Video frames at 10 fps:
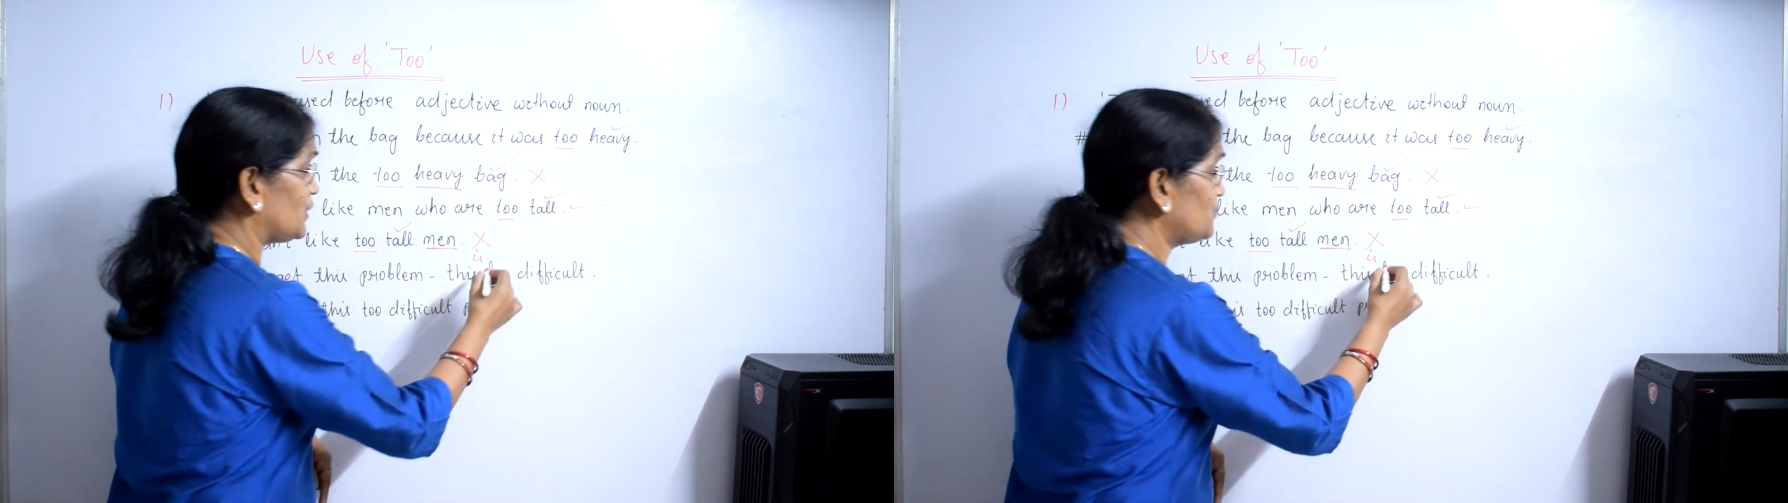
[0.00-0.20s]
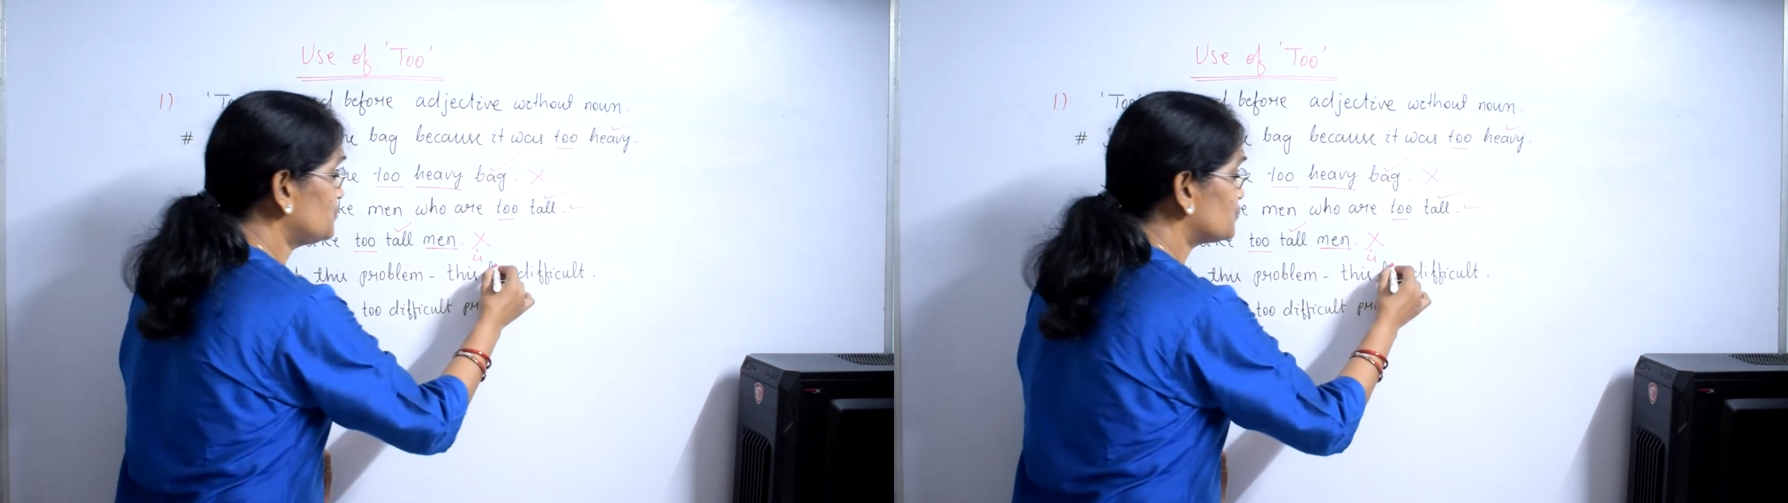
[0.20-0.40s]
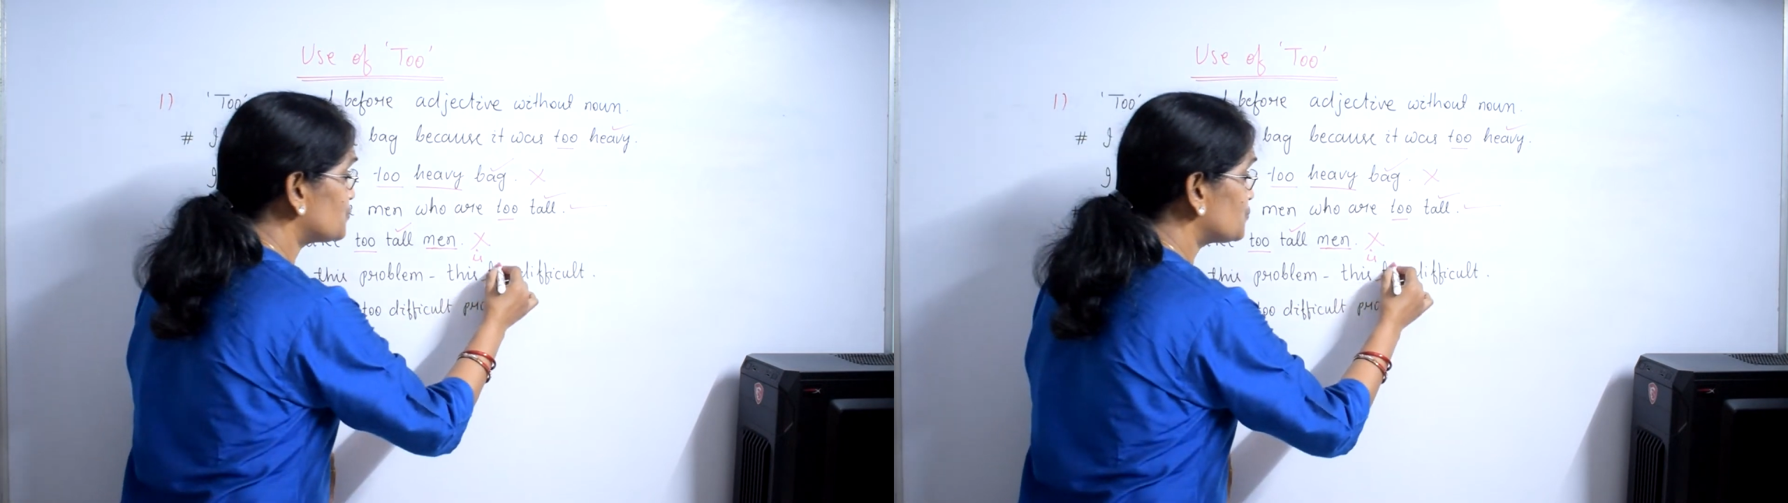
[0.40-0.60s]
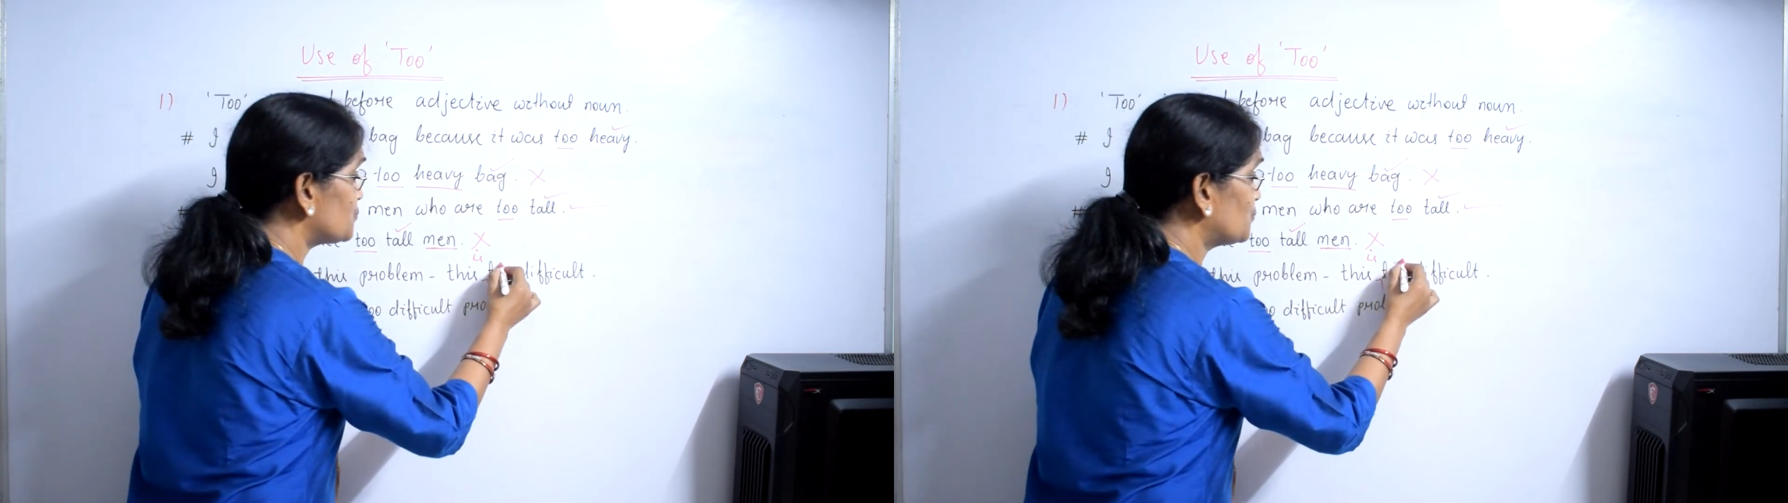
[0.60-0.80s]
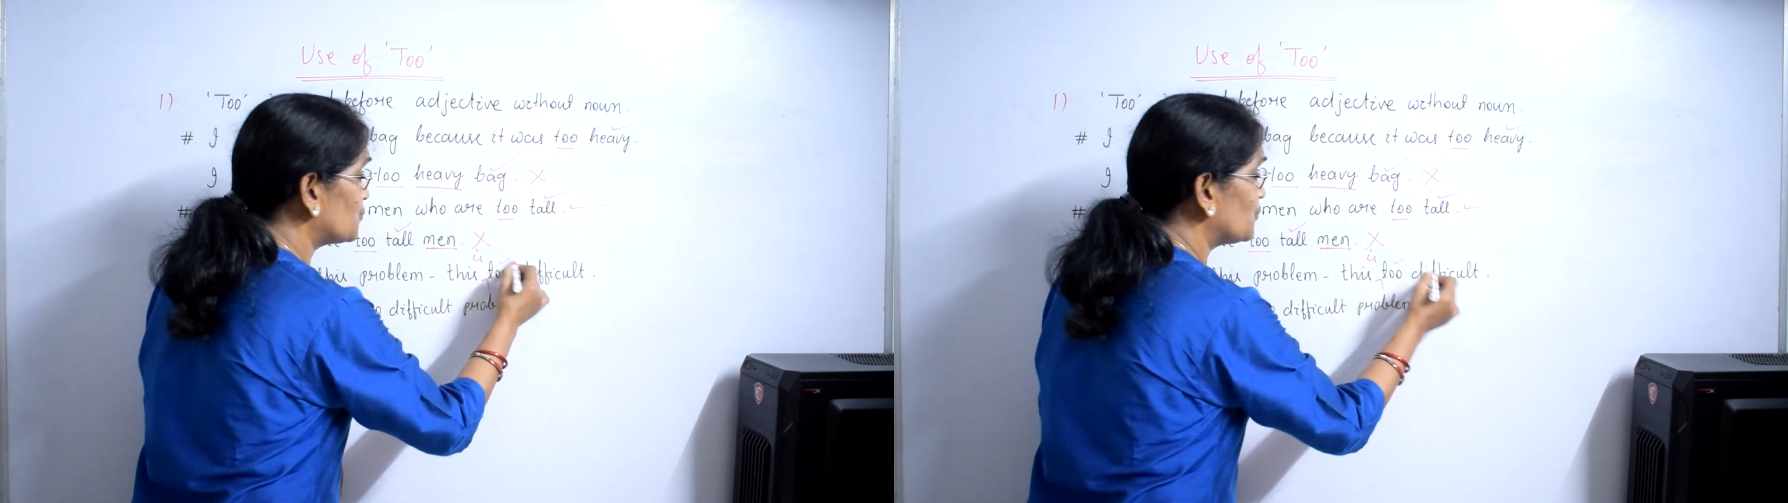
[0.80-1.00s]
use
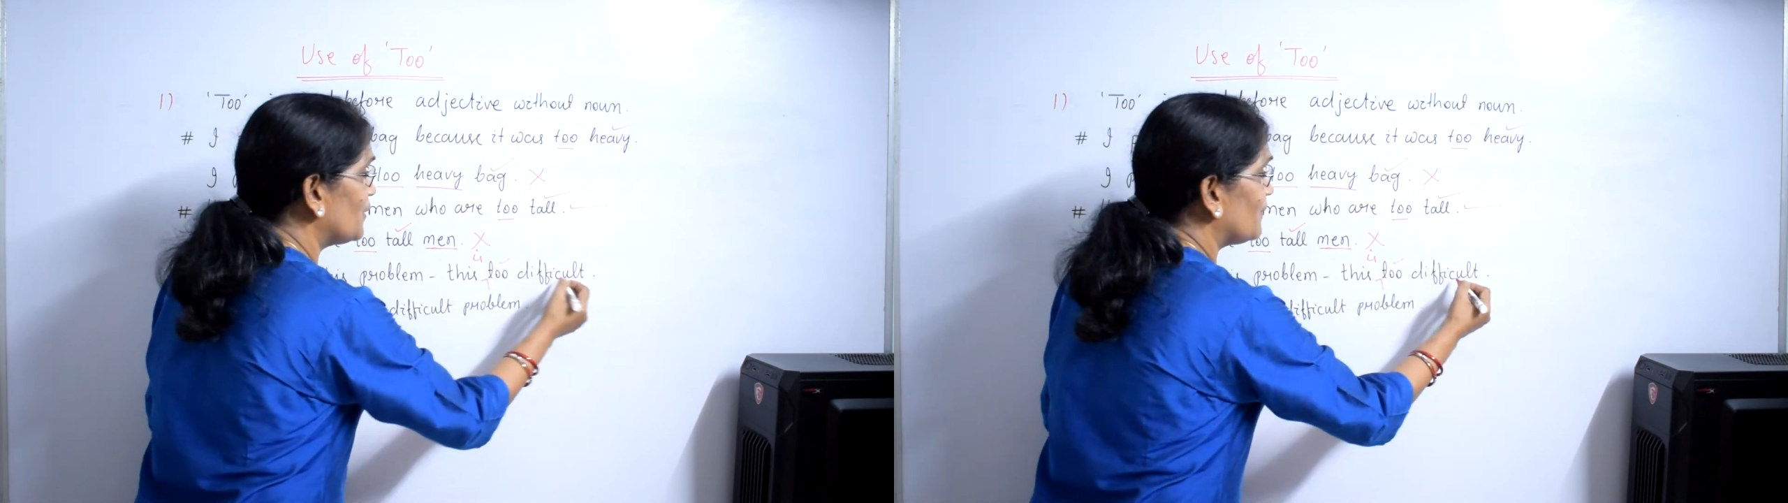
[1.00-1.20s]
to